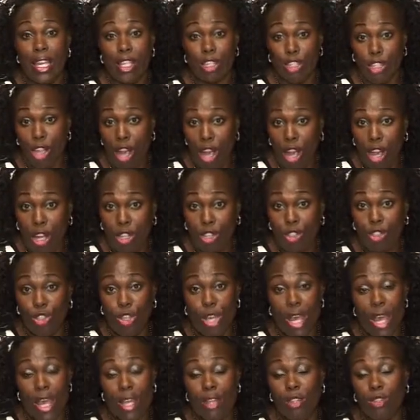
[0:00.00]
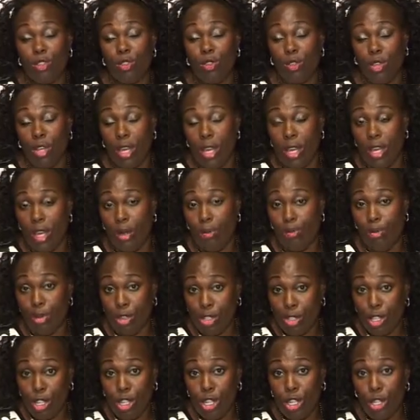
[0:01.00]
charge and
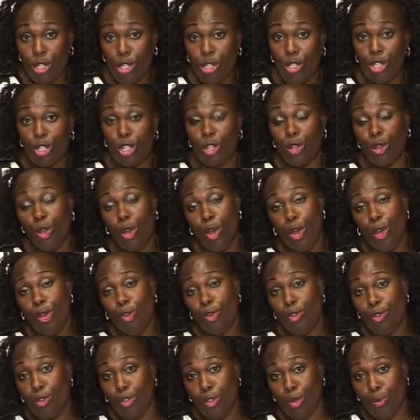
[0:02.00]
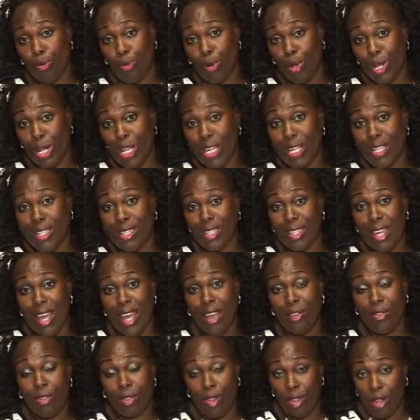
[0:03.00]
prosecution through the police
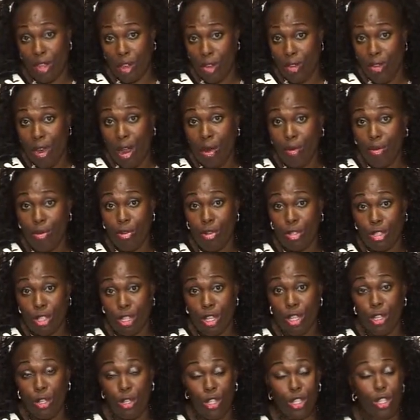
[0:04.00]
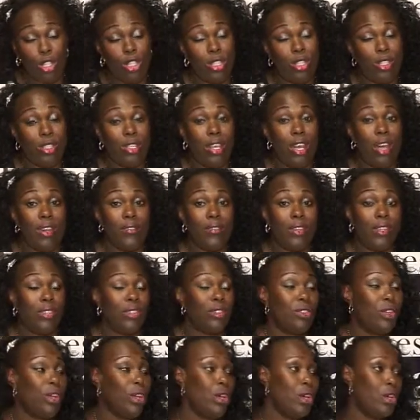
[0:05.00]
and the Crown Prosecution
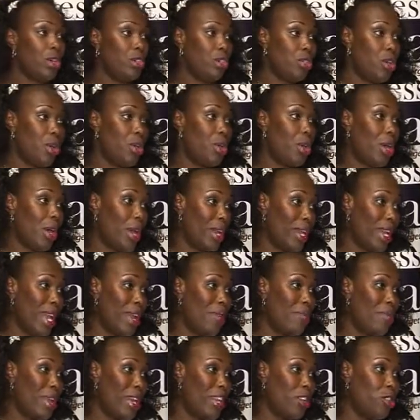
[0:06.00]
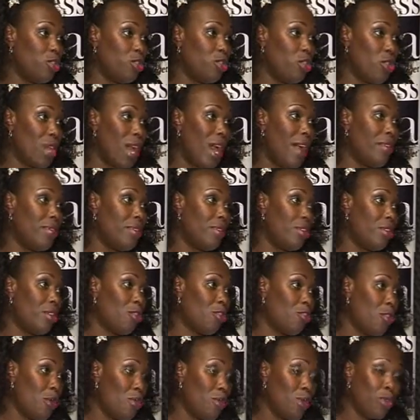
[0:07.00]
Service. So again, making sure you have a
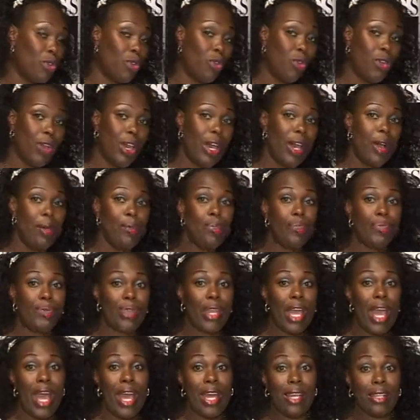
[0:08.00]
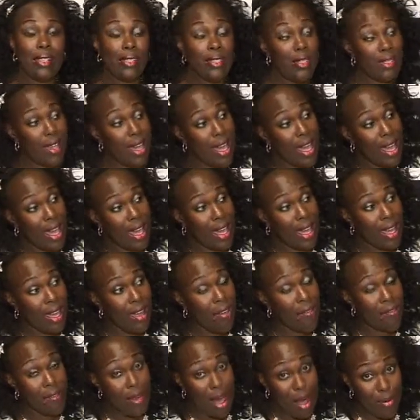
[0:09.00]
criminal lawyer and a
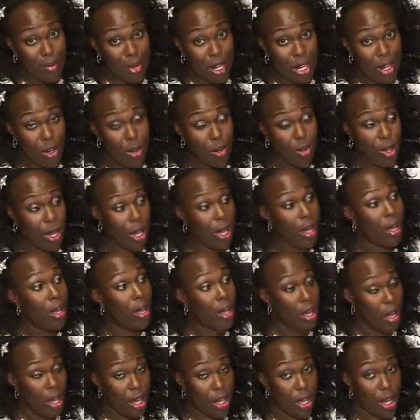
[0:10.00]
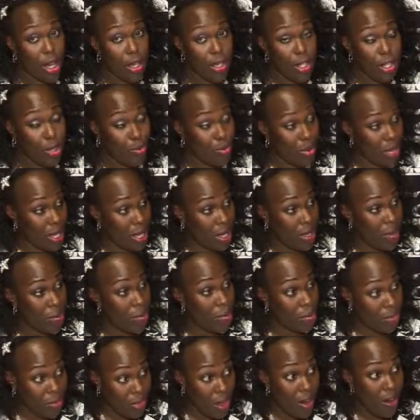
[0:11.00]
family lawyer are going to be
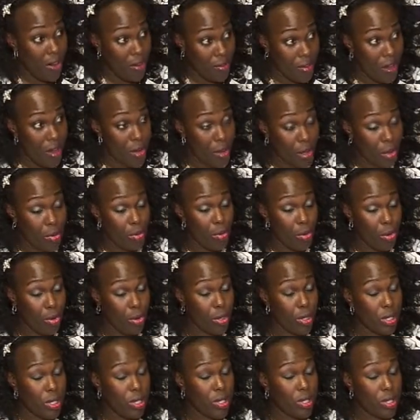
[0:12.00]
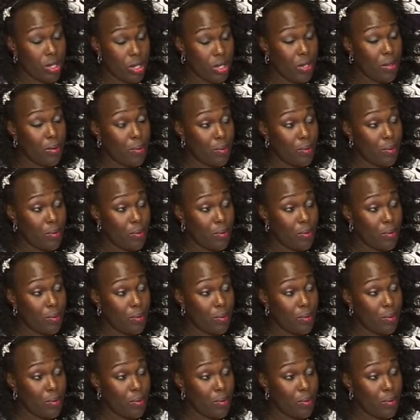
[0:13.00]
very, very important.